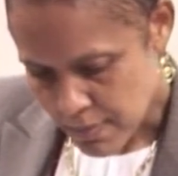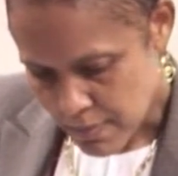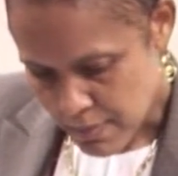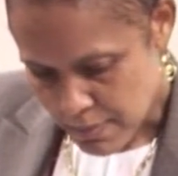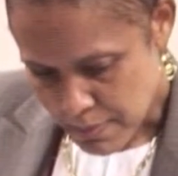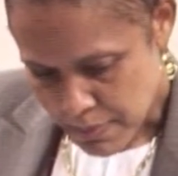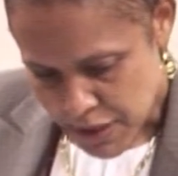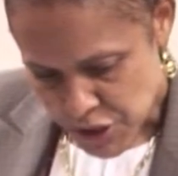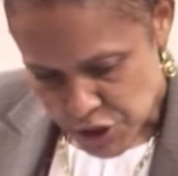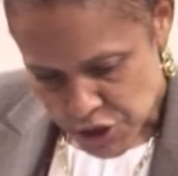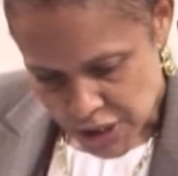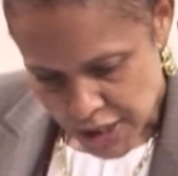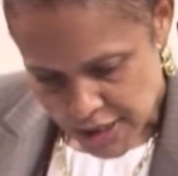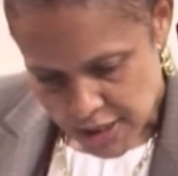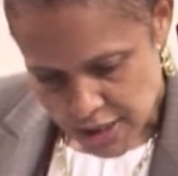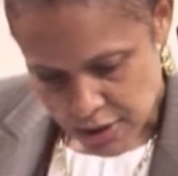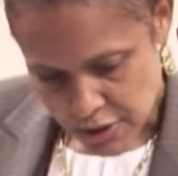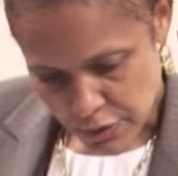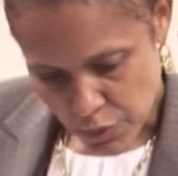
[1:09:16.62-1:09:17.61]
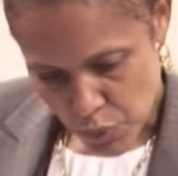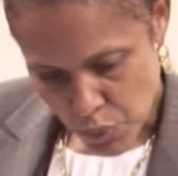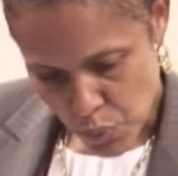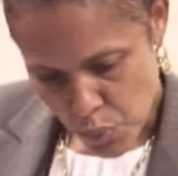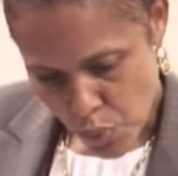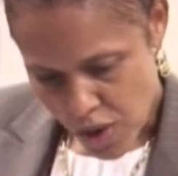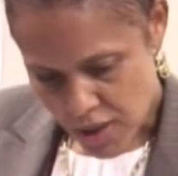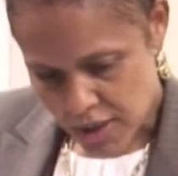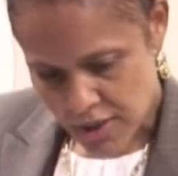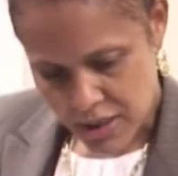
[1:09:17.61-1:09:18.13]
but just
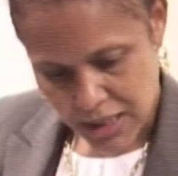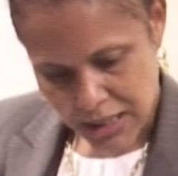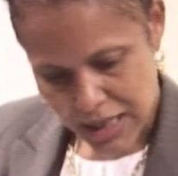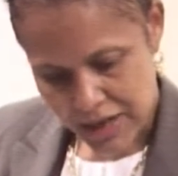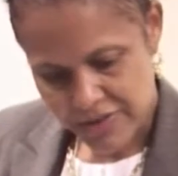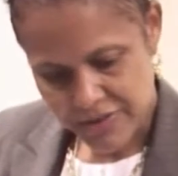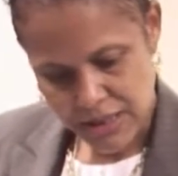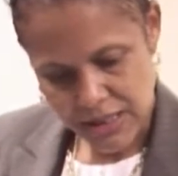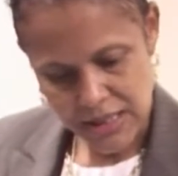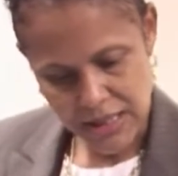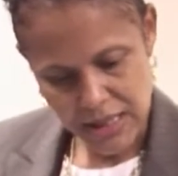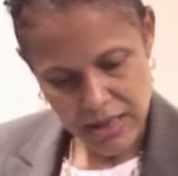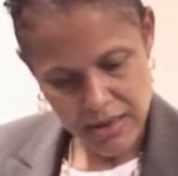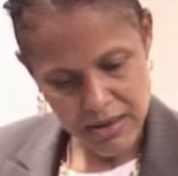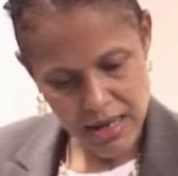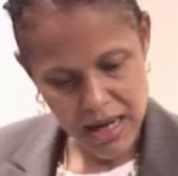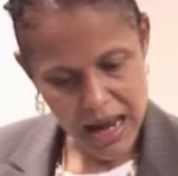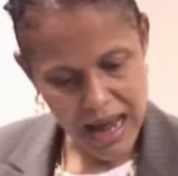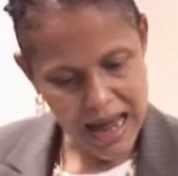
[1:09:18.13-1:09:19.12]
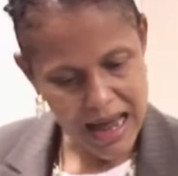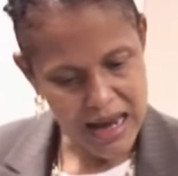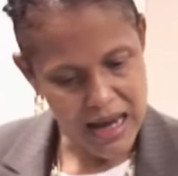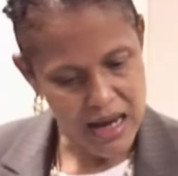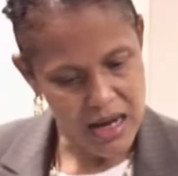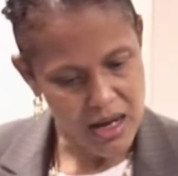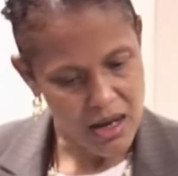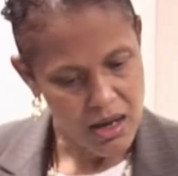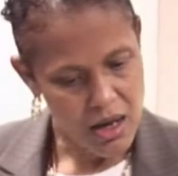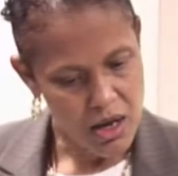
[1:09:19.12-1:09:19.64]
one thing left to say, that
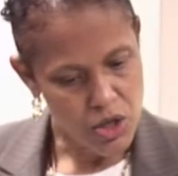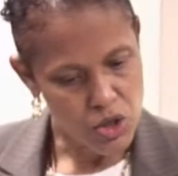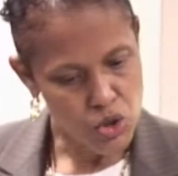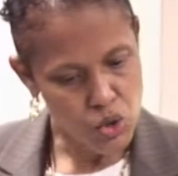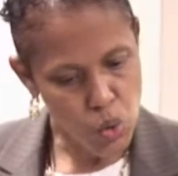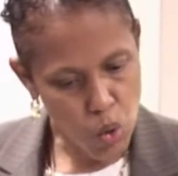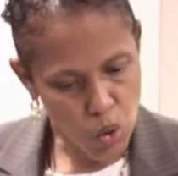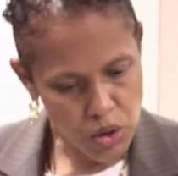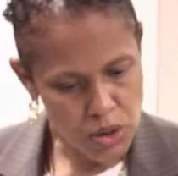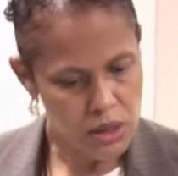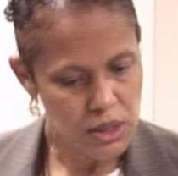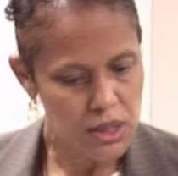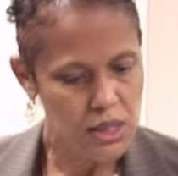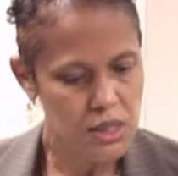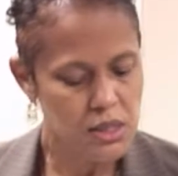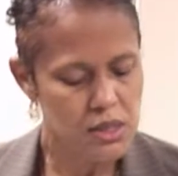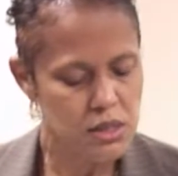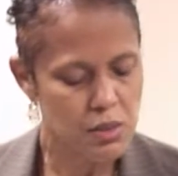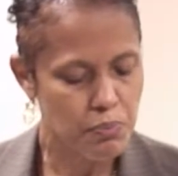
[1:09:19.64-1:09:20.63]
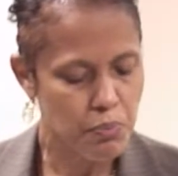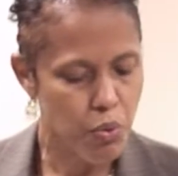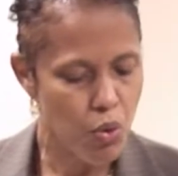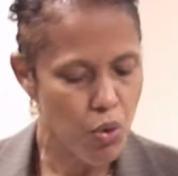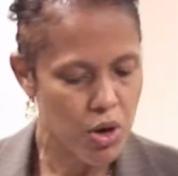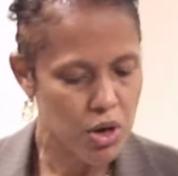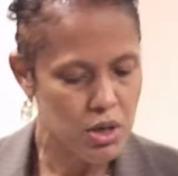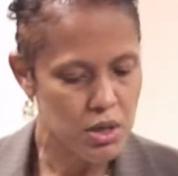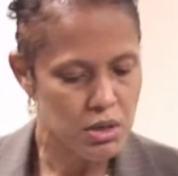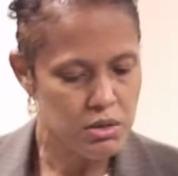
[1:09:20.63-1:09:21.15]
I totally
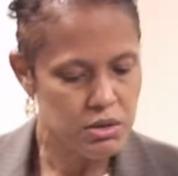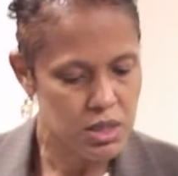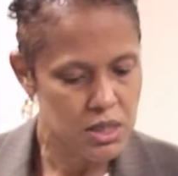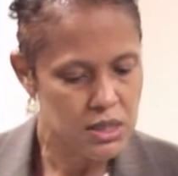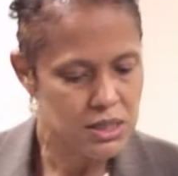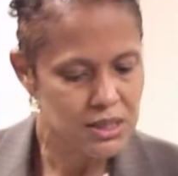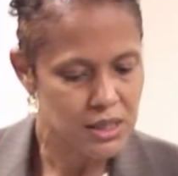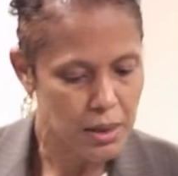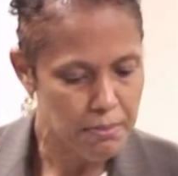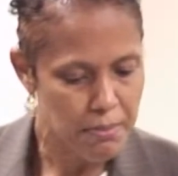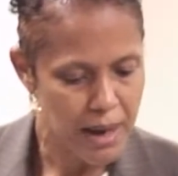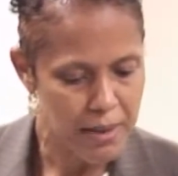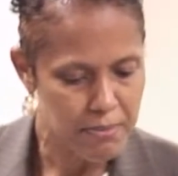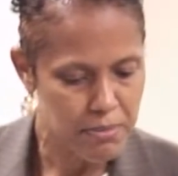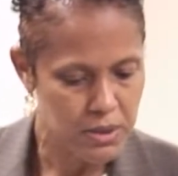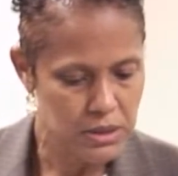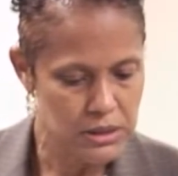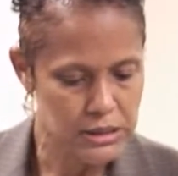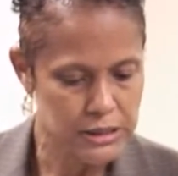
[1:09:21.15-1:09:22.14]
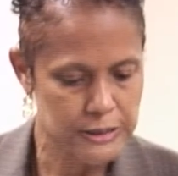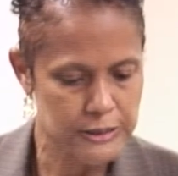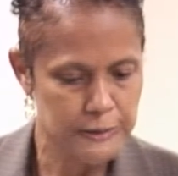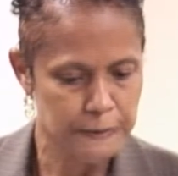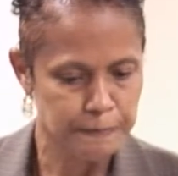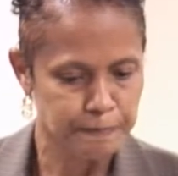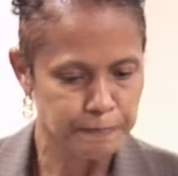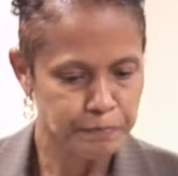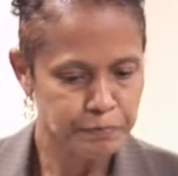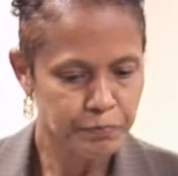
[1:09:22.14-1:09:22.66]
support these amendments.
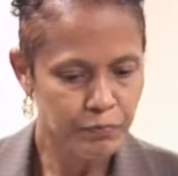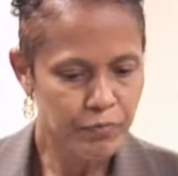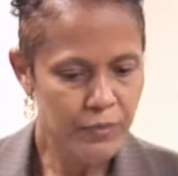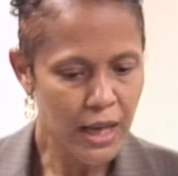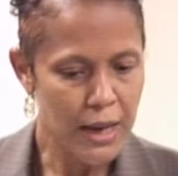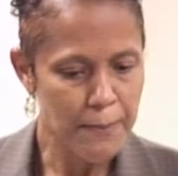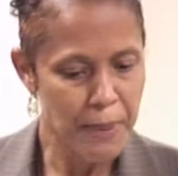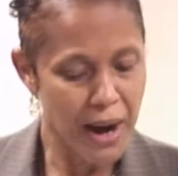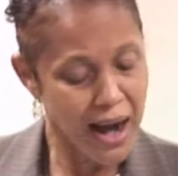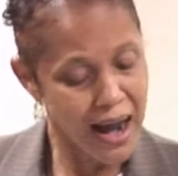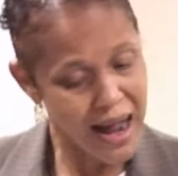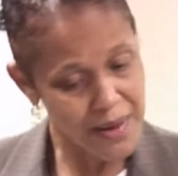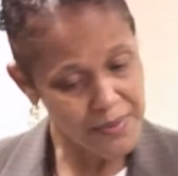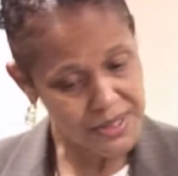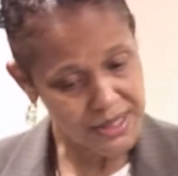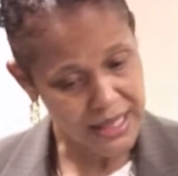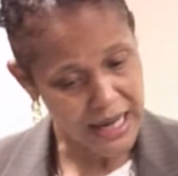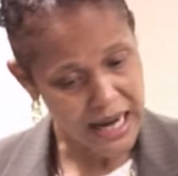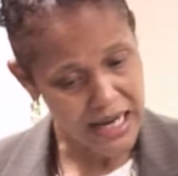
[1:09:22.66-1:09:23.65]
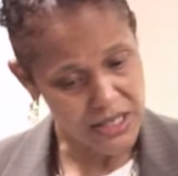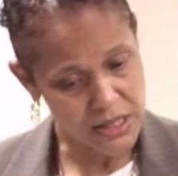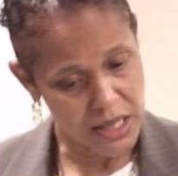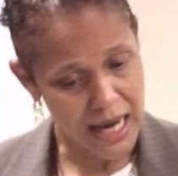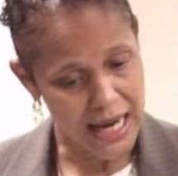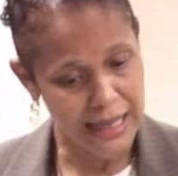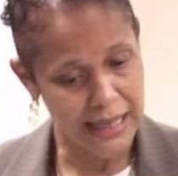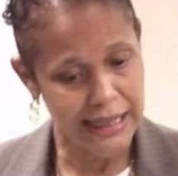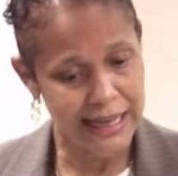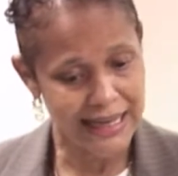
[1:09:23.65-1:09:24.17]
Perhaps it has
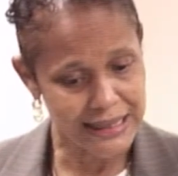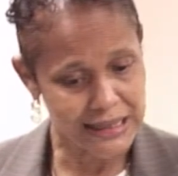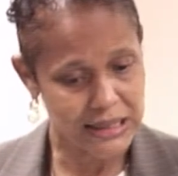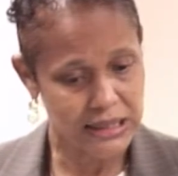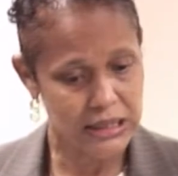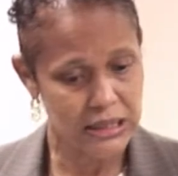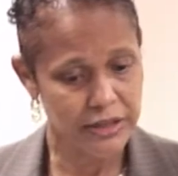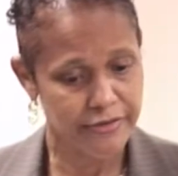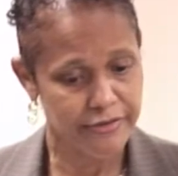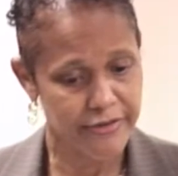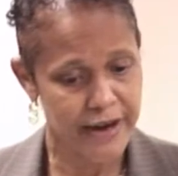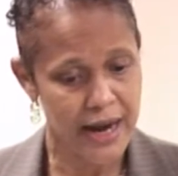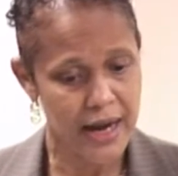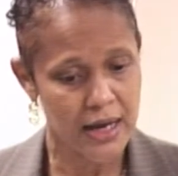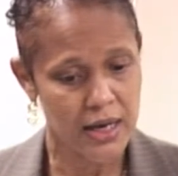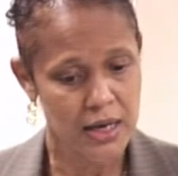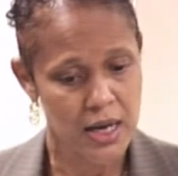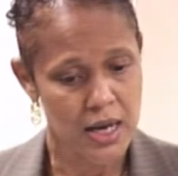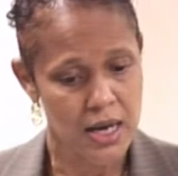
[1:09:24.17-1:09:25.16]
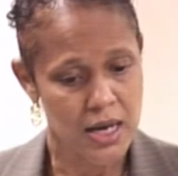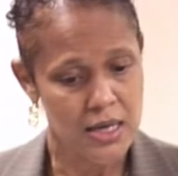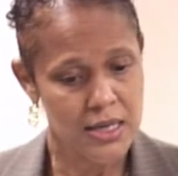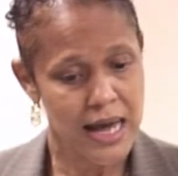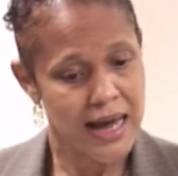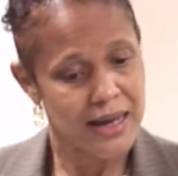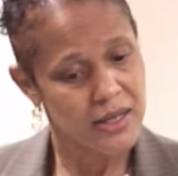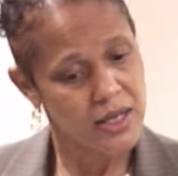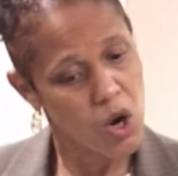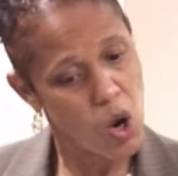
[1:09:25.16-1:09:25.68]
highlighted the fact
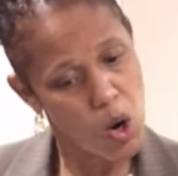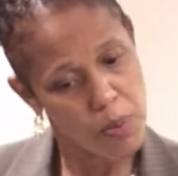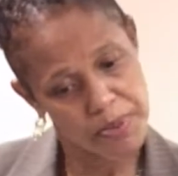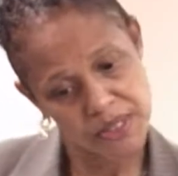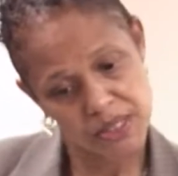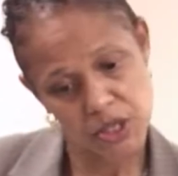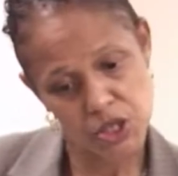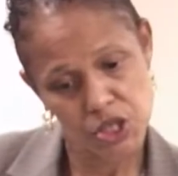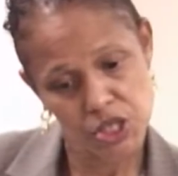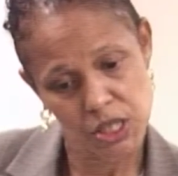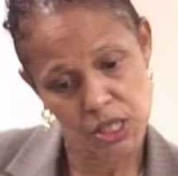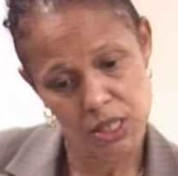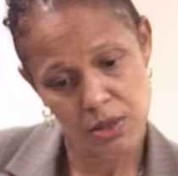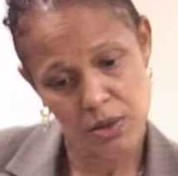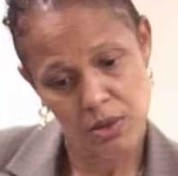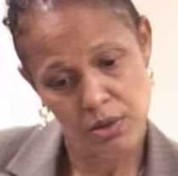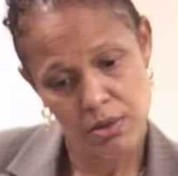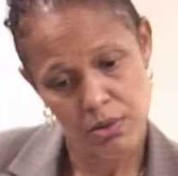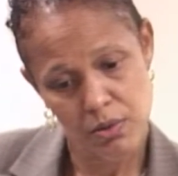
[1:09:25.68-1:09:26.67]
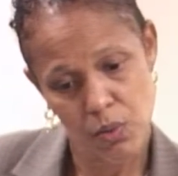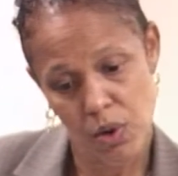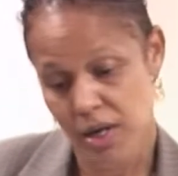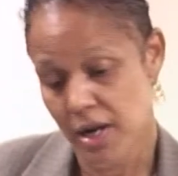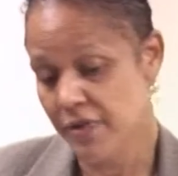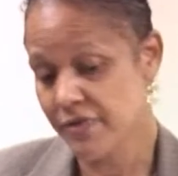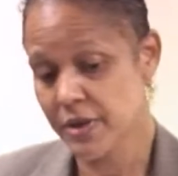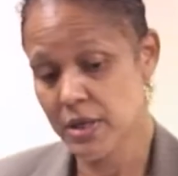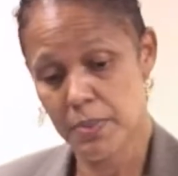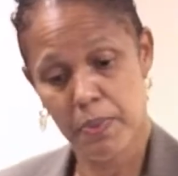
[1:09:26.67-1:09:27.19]
that the opposition,
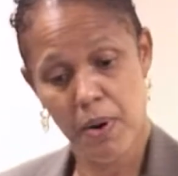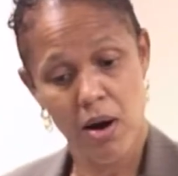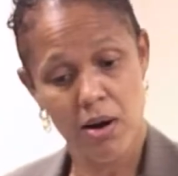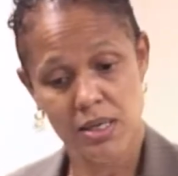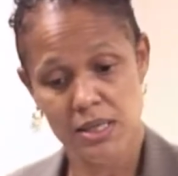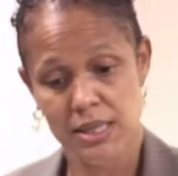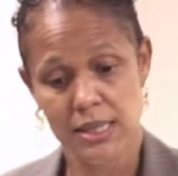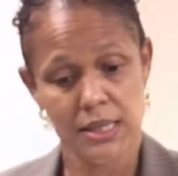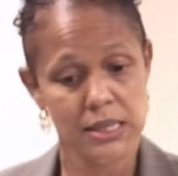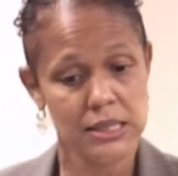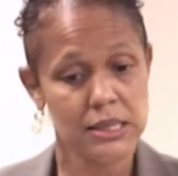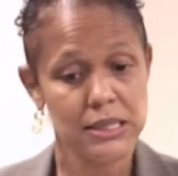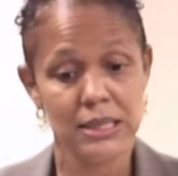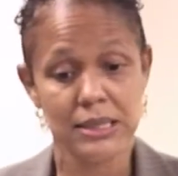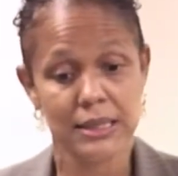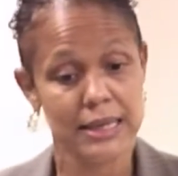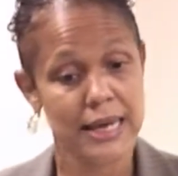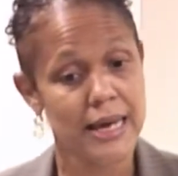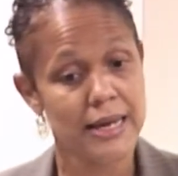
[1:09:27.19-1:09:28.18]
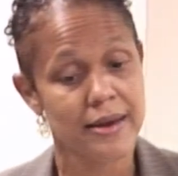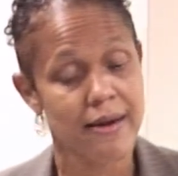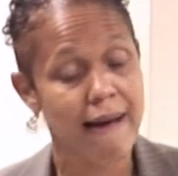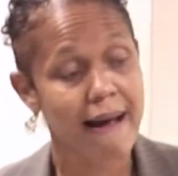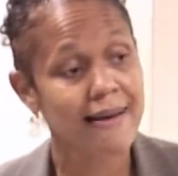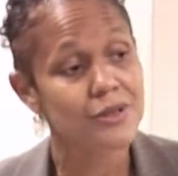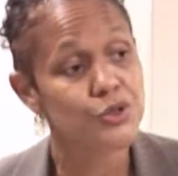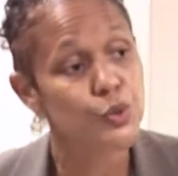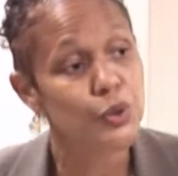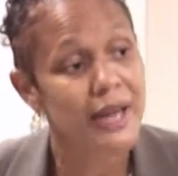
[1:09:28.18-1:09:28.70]
whatever the party is, need to get their
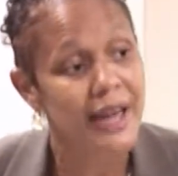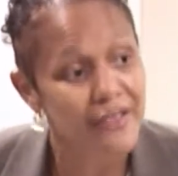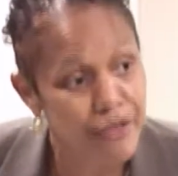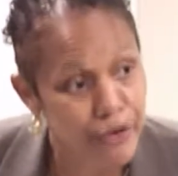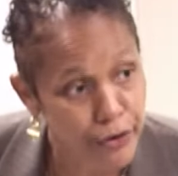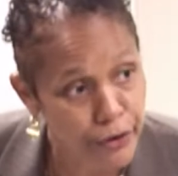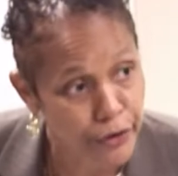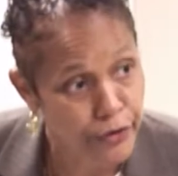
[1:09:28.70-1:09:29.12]
act together.